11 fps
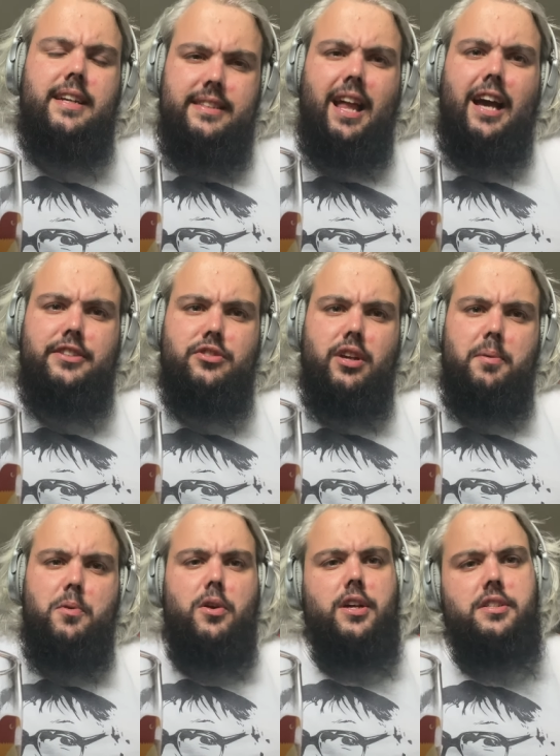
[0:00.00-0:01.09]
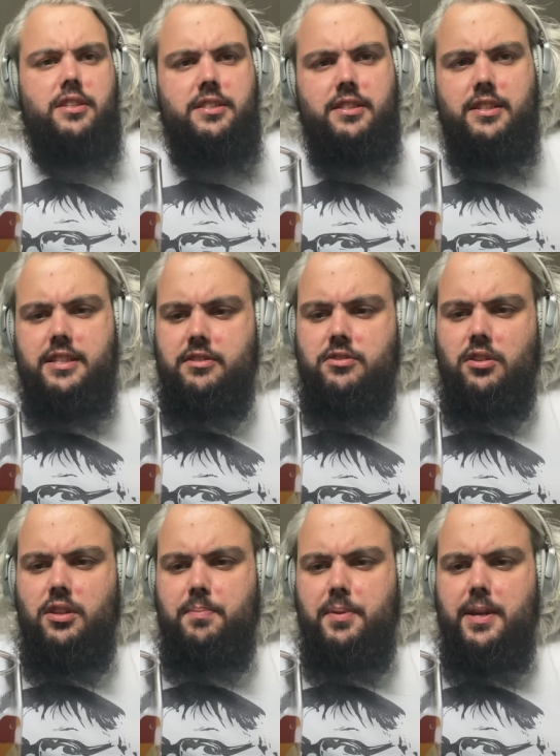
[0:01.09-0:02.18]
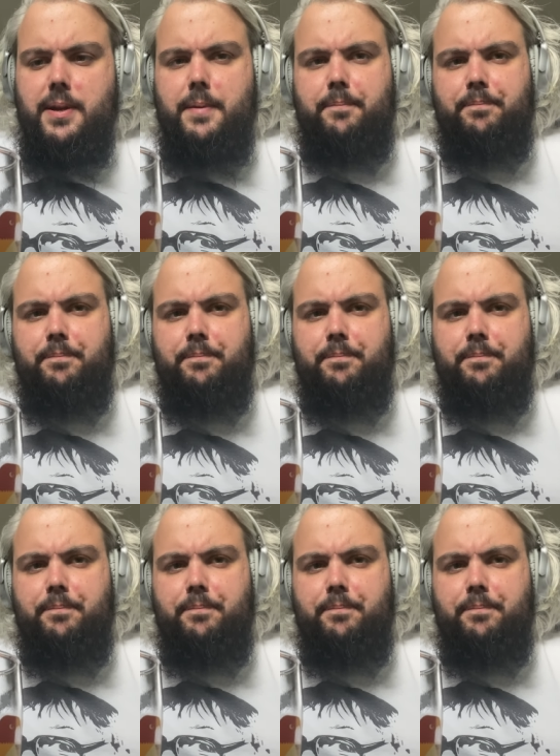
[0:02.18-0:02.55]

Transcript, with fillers: It's nice, don't get me wrong, it's, it's, it's a solid beer.